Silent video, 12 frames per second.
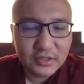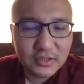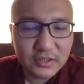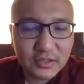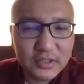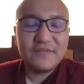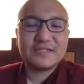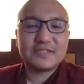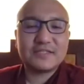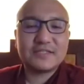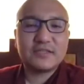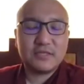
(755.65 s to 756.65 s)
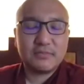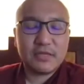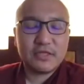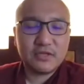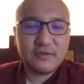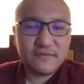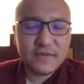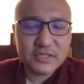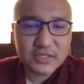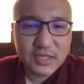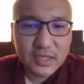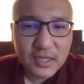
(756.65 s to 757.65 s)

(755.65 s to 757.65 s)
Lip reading: feats, magical feats.